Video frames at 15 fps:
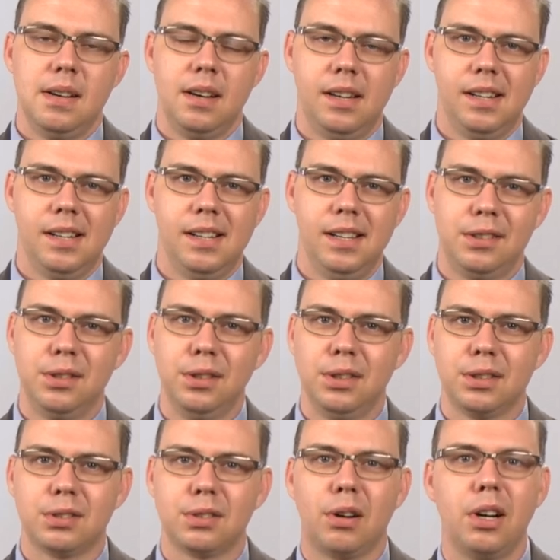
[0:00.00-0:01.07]
Uh, to
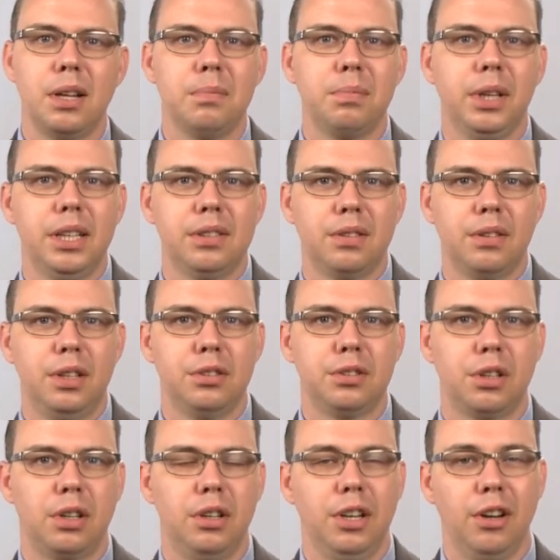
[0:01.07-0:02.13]
the starting place of their
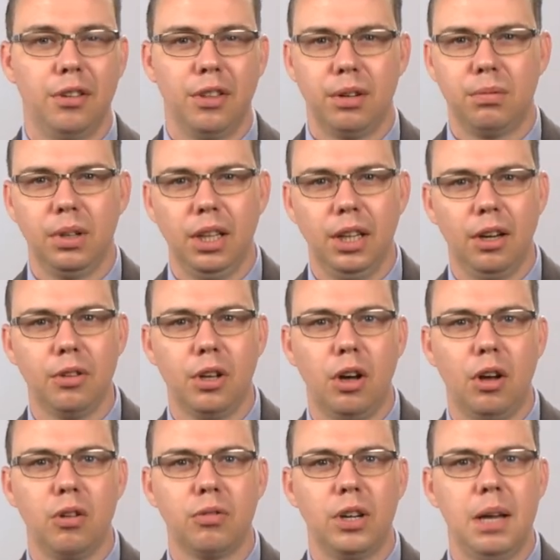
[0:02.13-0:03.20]
journey, or they're really on the
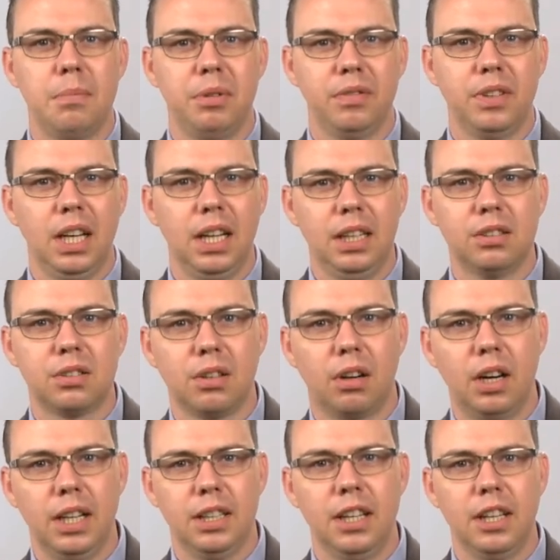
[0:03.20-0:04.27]
on ramp of getting
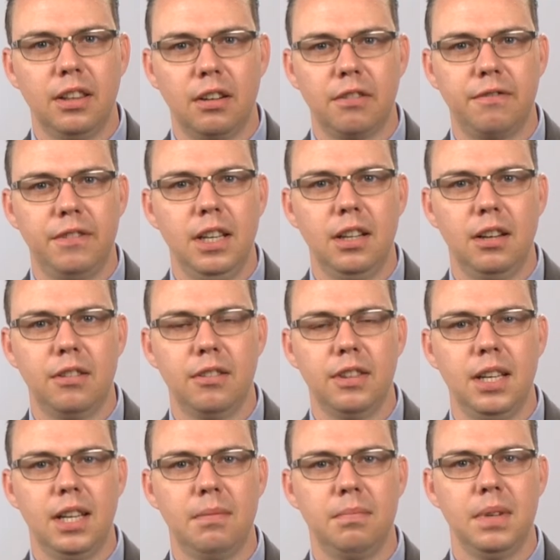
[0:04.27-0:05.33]
started, getting their feet under
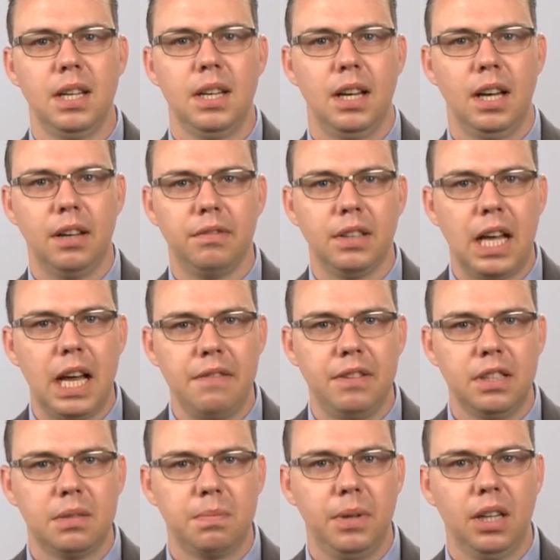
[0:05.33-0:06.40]
them of life
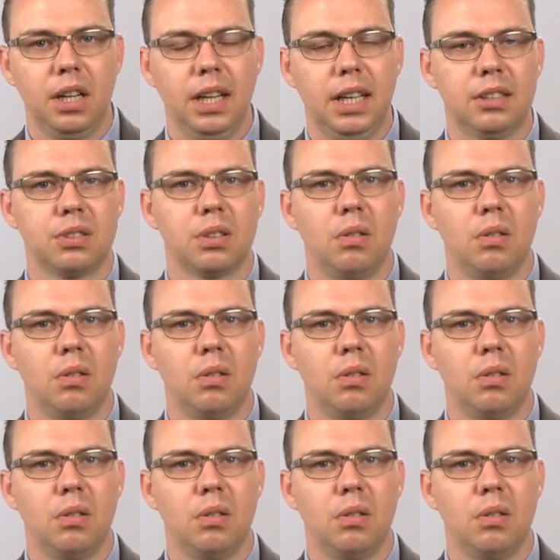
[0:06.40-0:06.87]
experience.